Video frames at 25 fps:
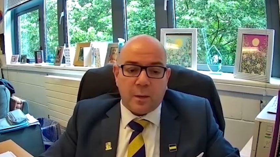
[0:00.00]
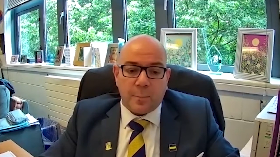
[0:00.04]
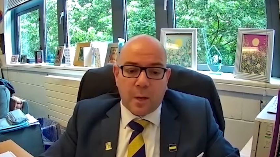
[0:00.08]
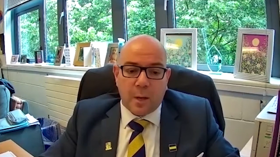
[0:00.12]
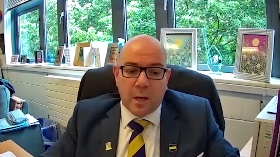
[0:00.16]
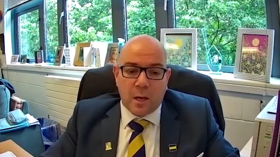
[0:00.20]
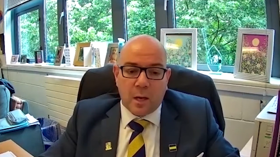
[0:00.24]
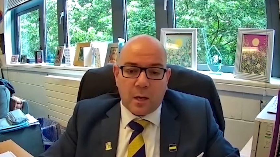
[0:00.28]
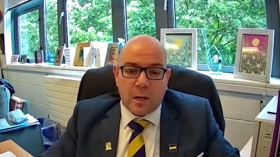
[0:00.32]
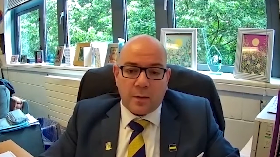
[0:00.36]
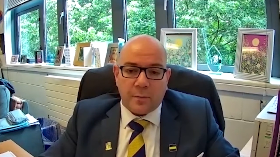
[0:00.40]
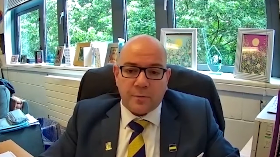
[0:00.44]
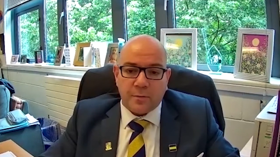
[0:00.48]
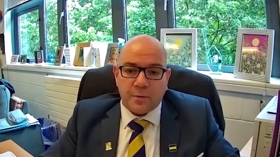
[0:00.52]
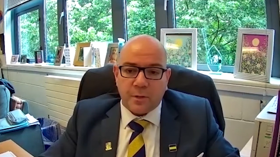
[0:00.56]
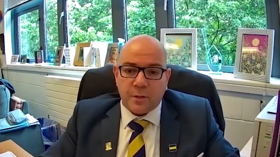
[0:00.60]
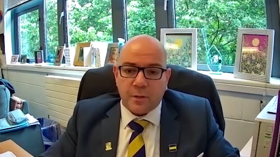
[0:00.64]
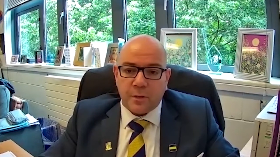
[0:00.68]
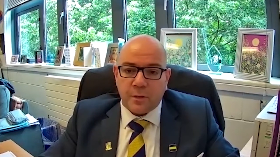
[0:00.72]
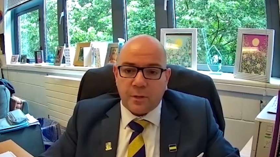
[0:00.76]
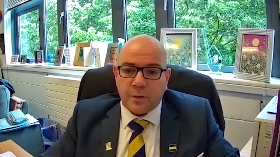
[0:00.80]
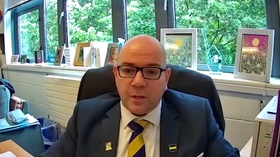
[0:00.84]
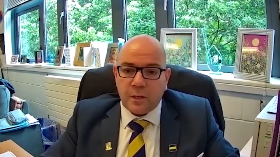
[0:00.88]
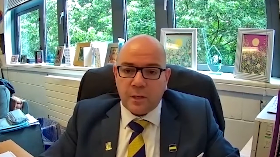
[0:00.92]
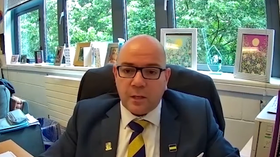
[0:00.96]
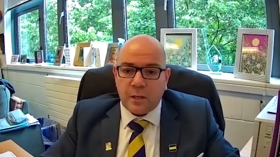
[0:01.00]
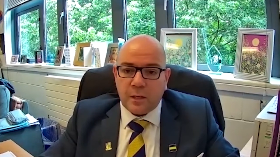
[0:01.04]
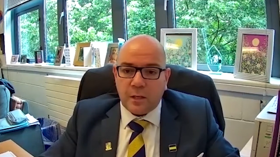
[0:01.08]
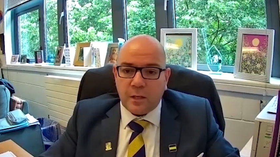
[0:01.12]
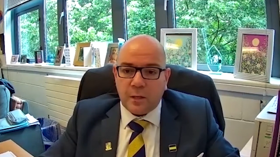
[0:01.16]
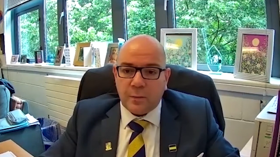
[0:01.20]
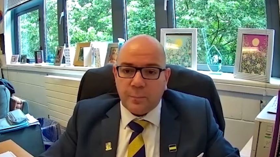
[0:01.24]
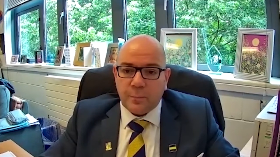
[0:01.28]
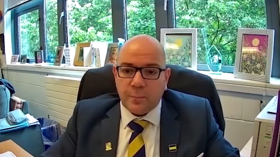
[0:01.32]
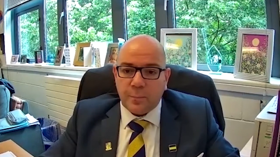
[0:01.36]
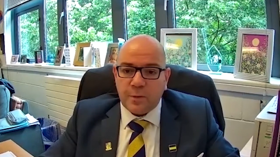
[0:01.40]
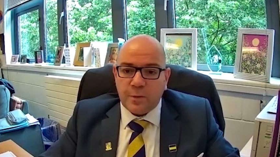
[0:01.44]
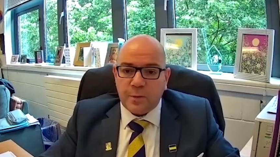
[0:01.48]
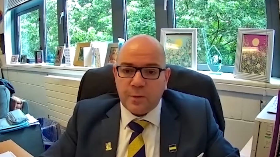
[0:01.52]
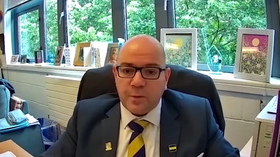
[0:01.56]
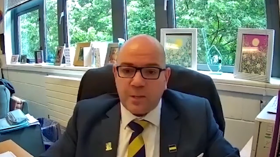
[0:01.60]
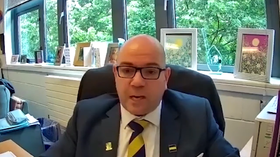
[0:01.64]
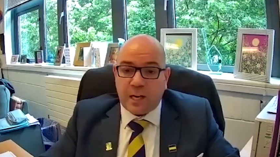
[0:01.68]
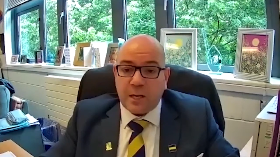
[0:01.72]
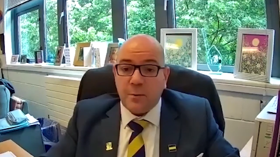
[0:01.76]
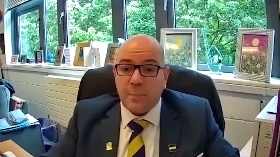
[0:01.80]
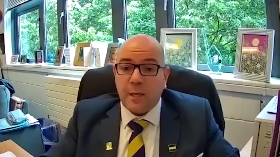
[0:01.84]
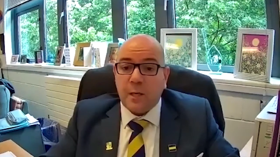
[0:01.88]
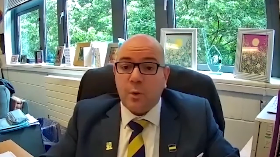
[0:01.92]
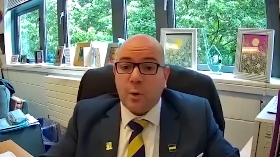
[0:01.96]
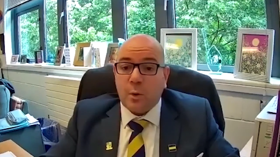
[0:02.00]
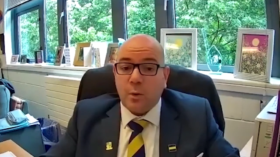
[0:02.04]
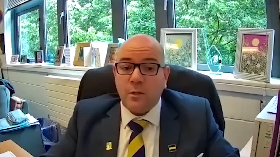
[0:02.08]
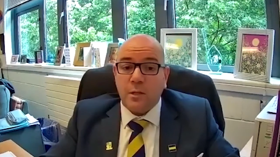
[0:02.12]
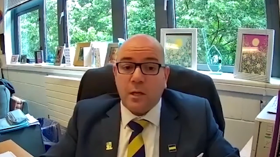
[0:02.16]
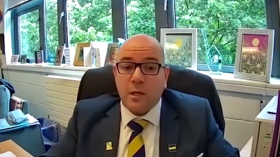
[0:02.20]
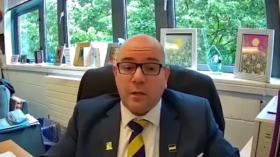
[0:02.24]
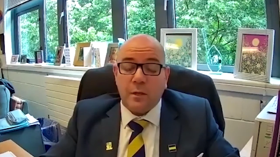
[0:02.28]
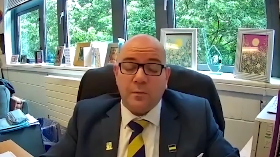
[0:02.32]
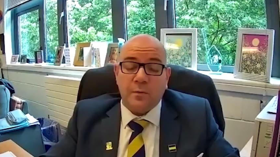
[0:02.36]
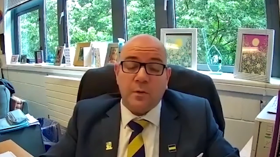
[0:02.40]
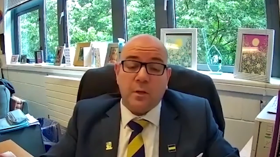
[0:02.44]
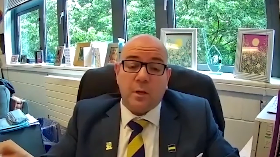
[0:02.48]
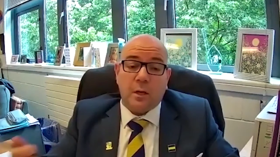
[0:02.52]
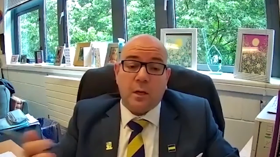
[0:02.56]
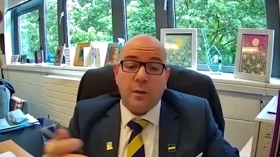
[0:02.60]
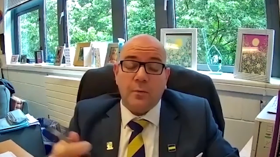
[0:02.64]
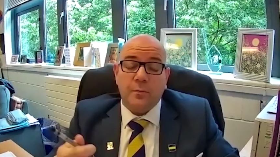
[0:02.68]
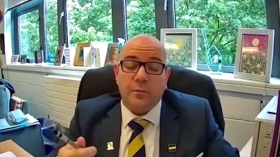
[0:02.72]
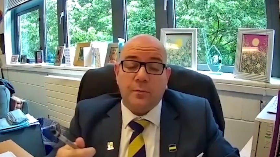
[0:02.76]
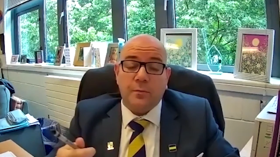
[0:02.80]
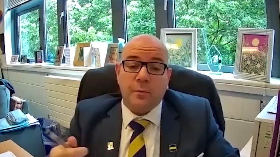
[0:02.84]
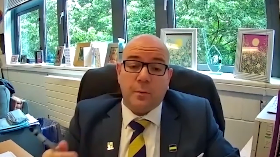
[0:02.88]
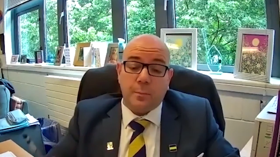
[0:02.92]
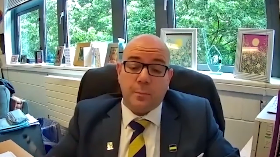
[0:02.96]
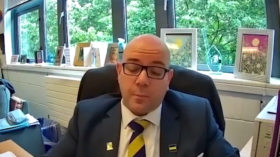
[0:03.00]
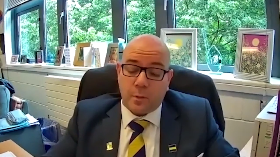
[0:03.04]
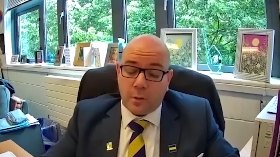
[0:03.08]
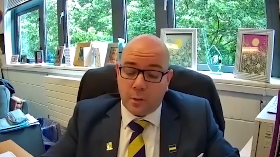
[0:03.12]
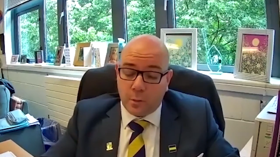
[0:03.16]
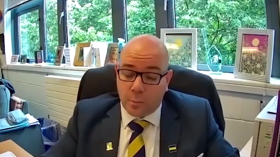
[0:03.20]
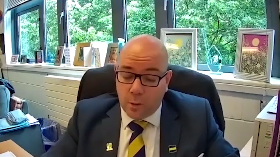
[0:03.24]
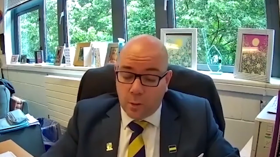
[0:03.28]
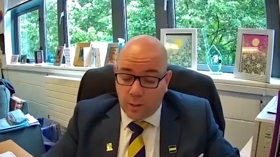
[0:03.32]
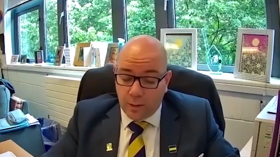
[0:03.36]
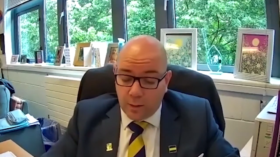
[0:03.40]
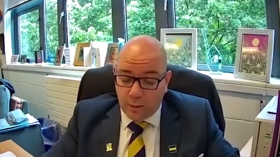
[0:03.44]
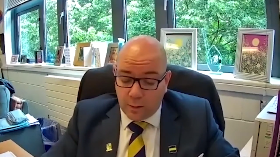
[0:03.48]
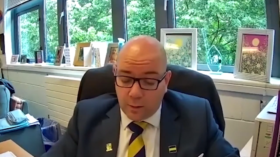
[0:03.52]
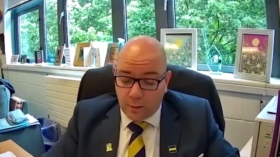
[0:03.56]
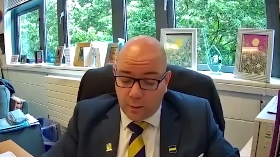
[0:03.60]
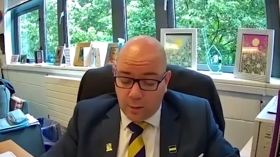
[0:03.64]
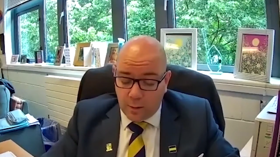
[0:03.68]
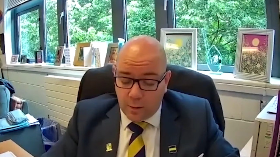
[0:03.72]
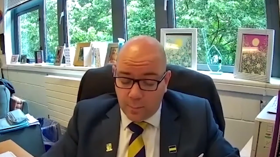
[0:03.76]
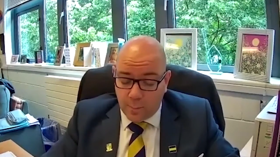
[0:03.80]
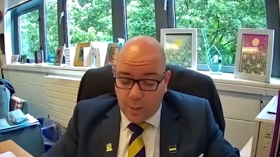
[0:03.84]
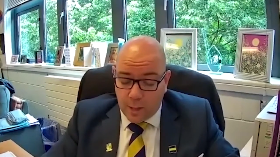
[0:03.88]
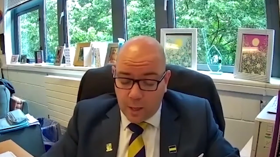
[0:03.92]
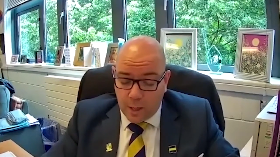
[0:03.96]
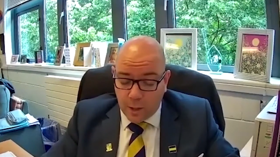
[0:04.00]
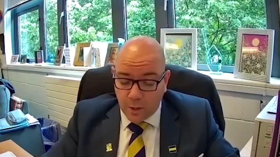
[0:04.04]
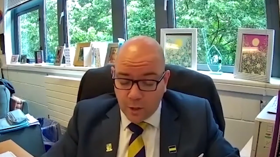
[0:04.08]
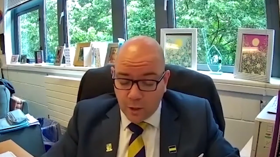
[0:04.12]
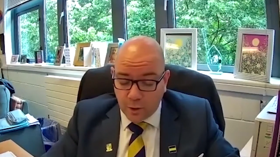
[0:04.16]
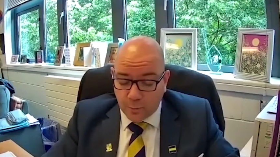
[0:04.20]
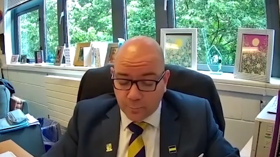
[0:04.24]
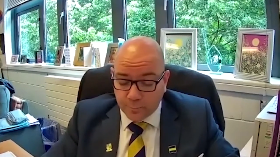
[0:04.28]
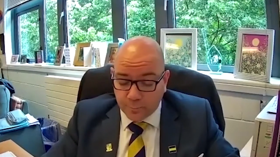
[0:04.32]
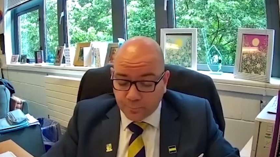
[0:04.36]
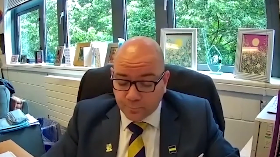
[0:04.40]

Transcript: after the second big lockdown, if you like, from the one in March.